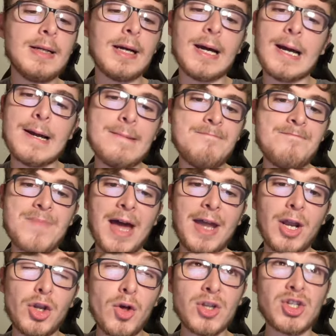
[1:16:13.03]
And
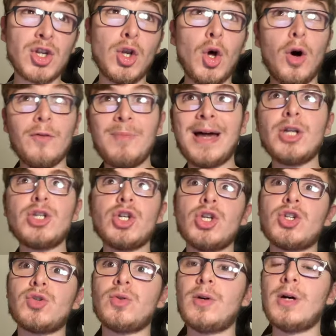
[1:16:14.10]
I know there's a lot of
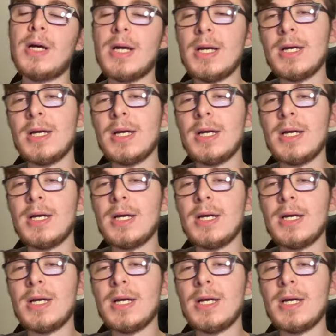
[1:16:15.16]
managers or